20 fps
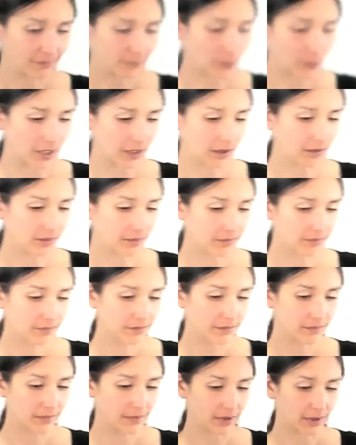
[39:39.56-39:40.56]
Well,
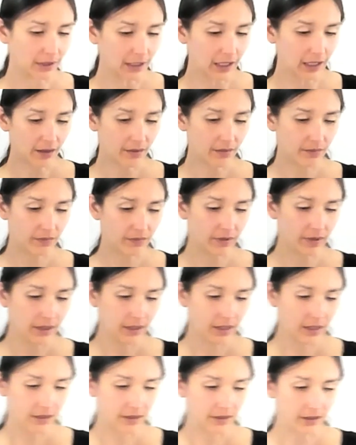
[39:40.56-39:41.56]
love
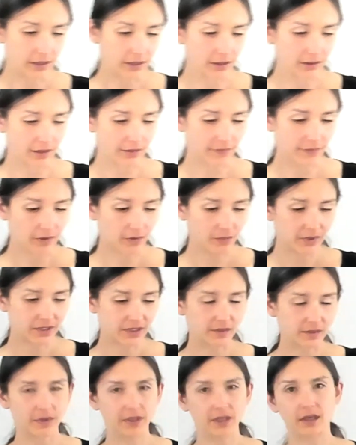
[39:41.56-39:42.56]
and the love that we
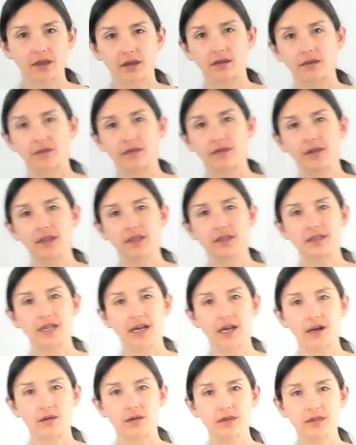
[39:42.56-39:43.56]
speak of is
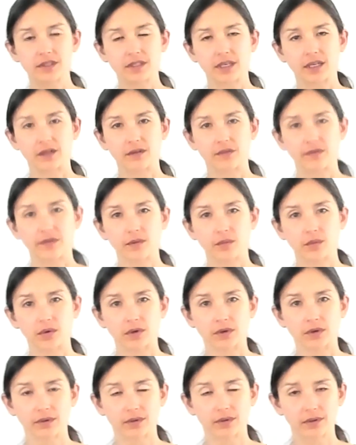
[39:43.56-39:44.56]
outside of the
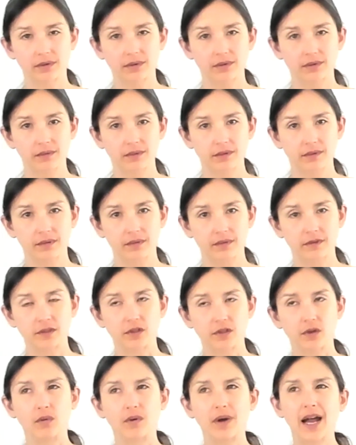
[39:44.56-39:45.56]
world.
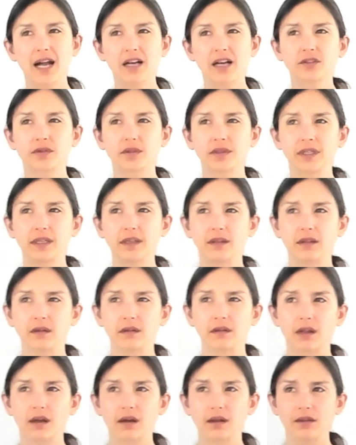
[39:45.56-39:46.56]
So actually,
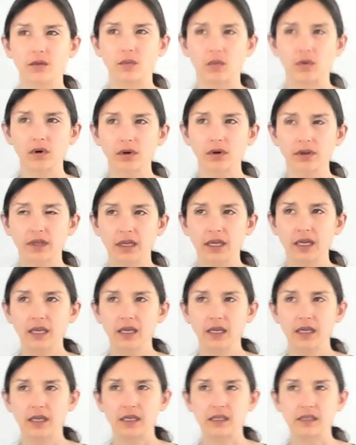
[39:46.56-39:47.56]
the, the world
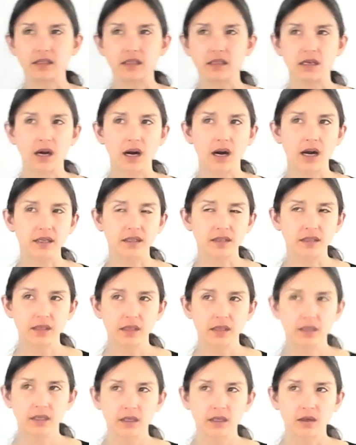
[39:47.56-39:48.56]
is not
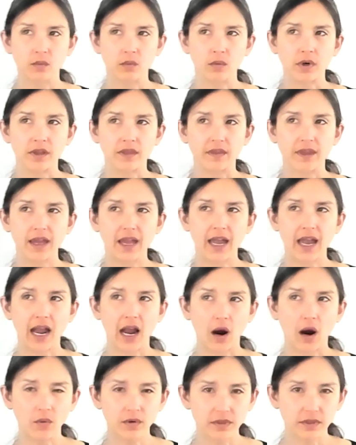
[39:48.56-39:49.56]

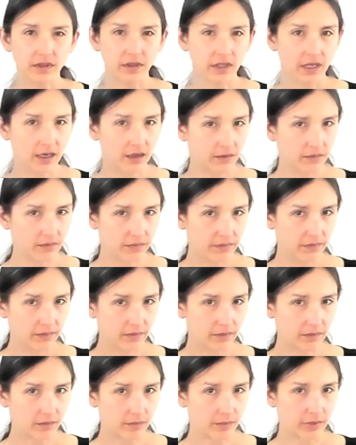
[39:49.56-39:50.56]
without love,
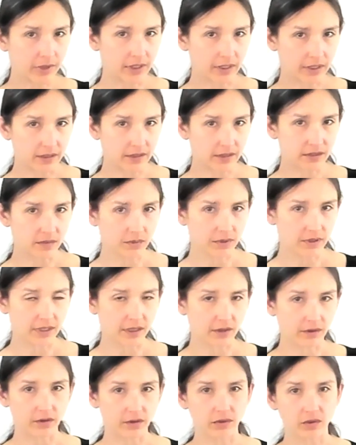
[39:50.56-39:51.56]
but it is
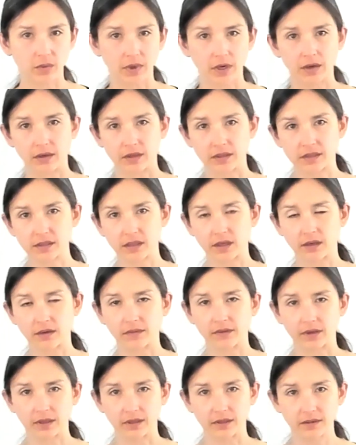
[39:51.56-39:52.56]
without your awareness of
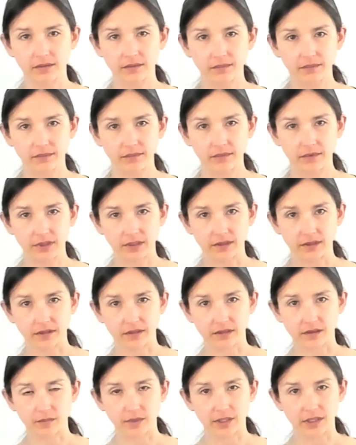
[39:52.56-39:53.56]
it. Does
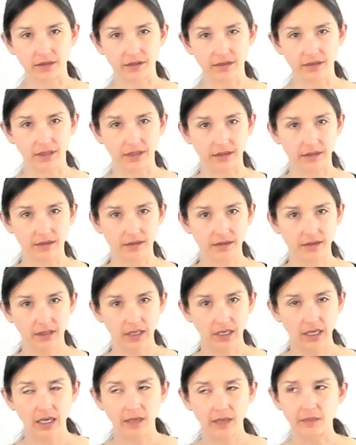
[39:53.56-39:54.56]
this make sense?
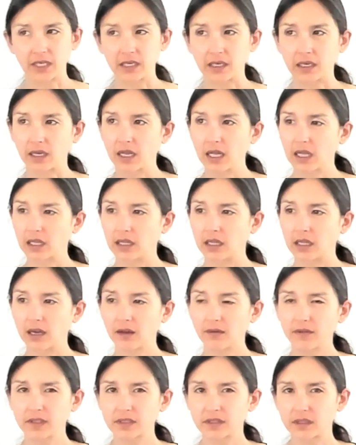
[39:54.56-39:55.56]
Meaning,
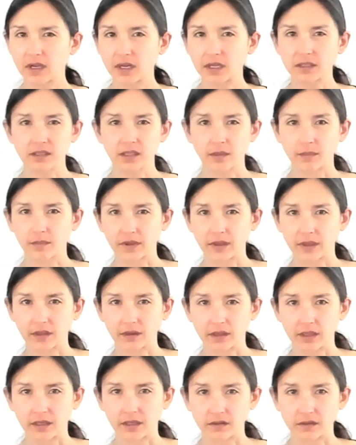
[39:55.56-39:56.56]
love is not something
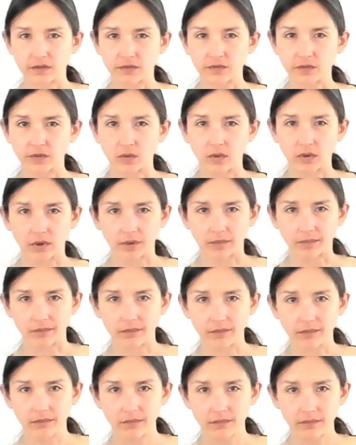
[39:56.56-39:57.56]
that is
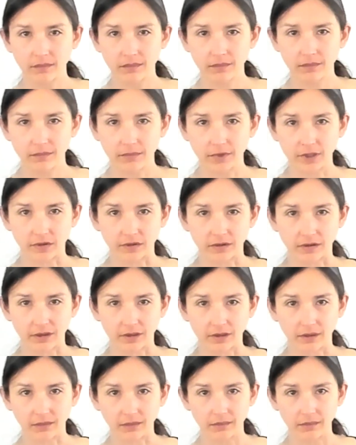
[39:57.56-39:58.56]
form you
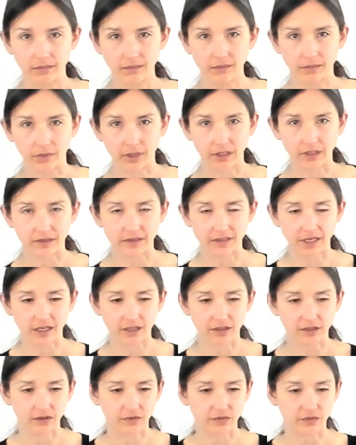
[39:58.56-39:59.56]
see, but is
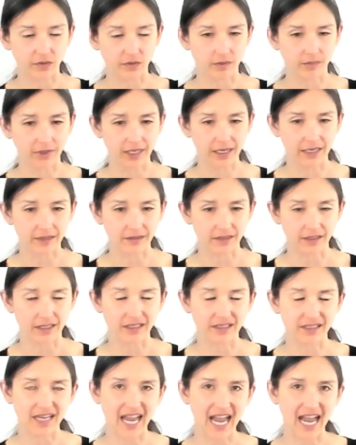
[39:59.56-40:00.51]
actually formless and is